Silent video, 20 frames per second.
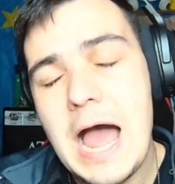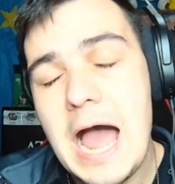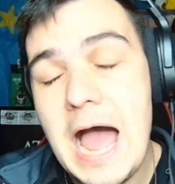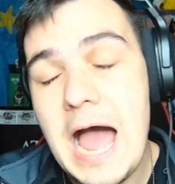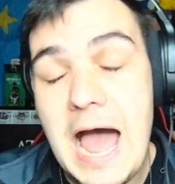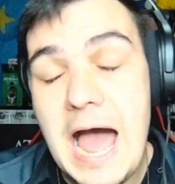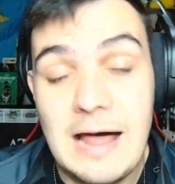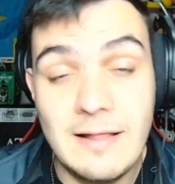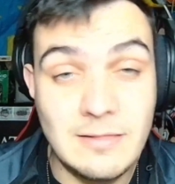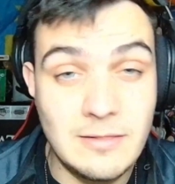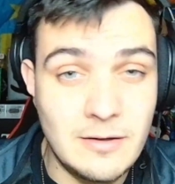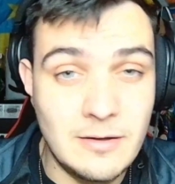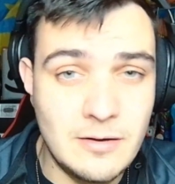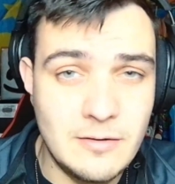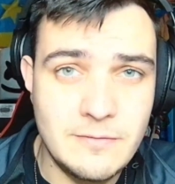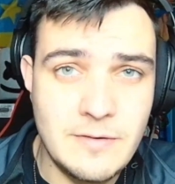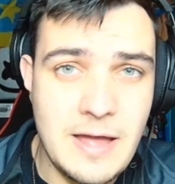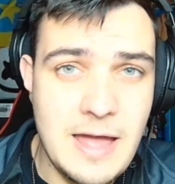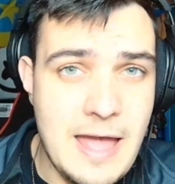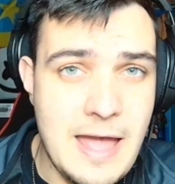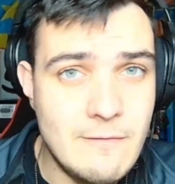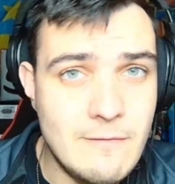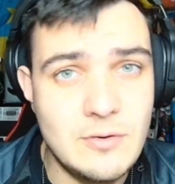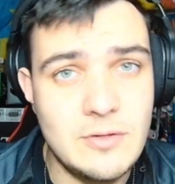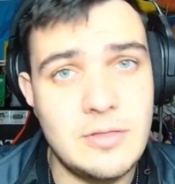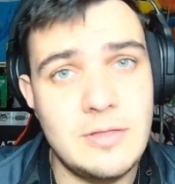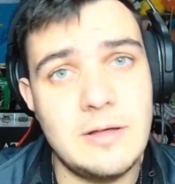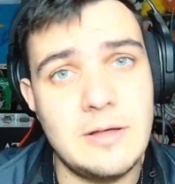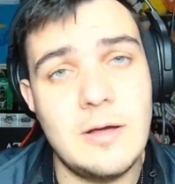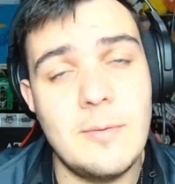I love
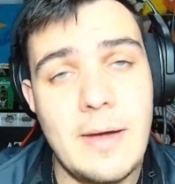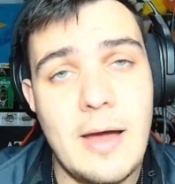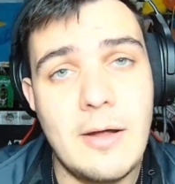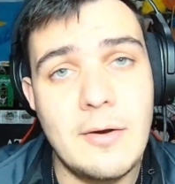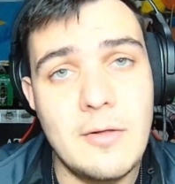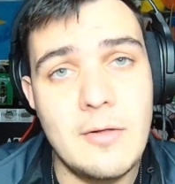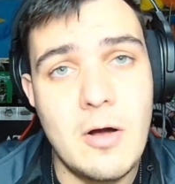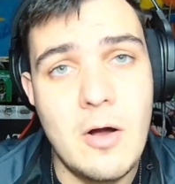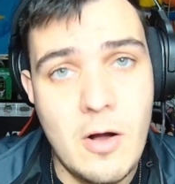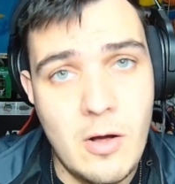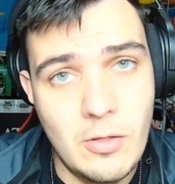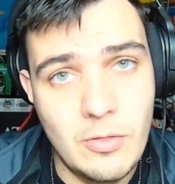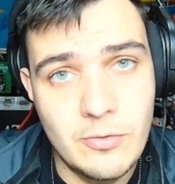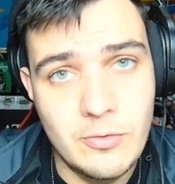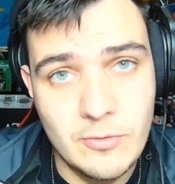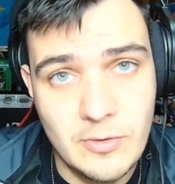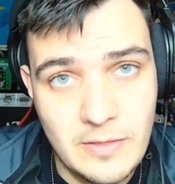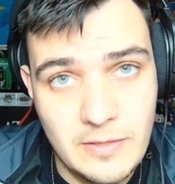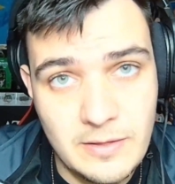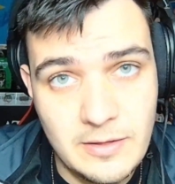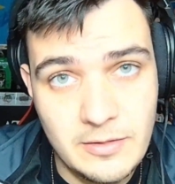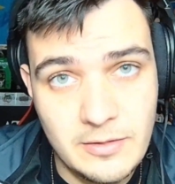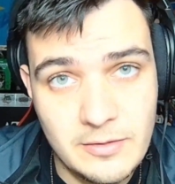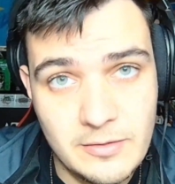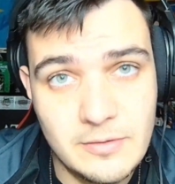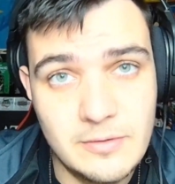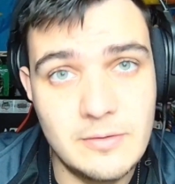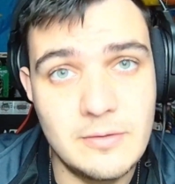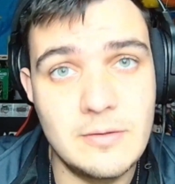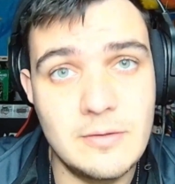everything about all 3 of
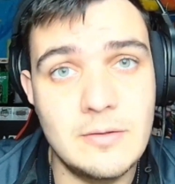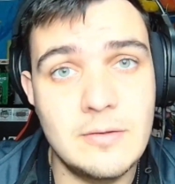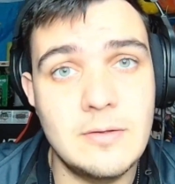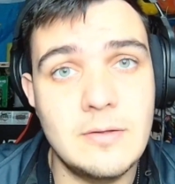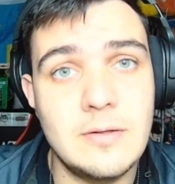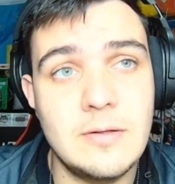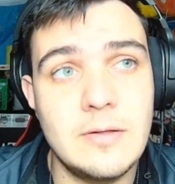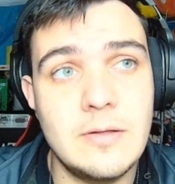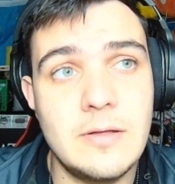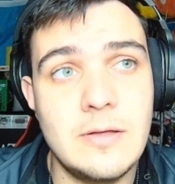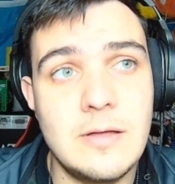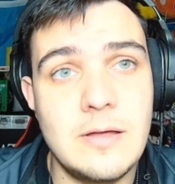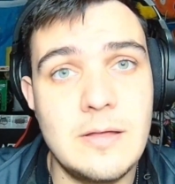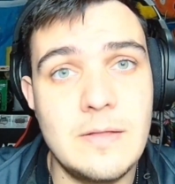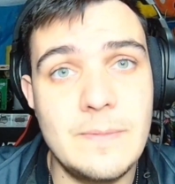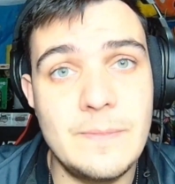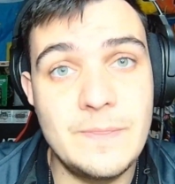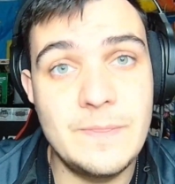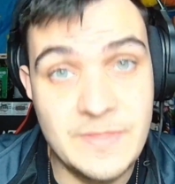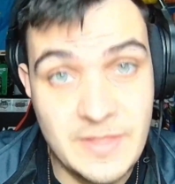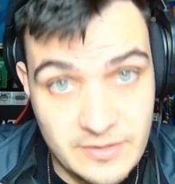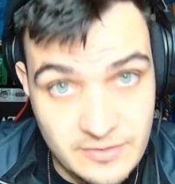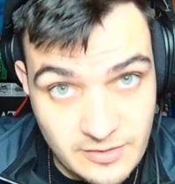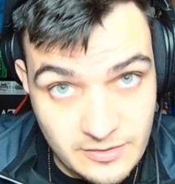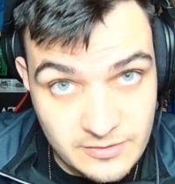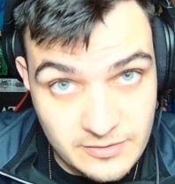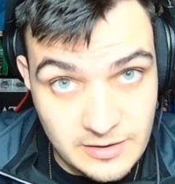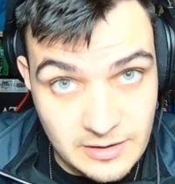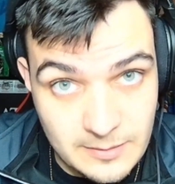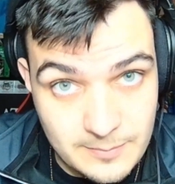these. This
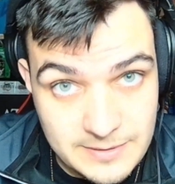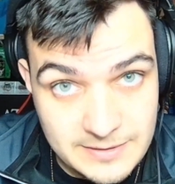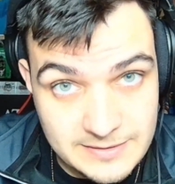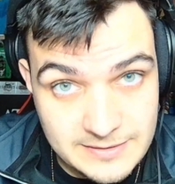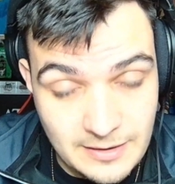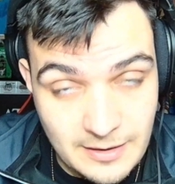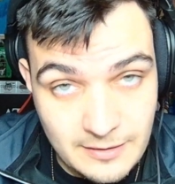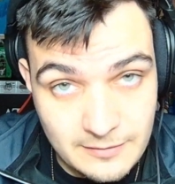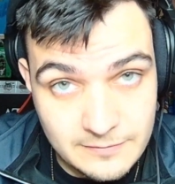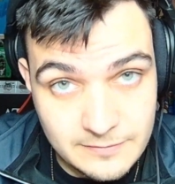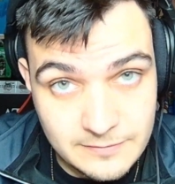is going to be tough.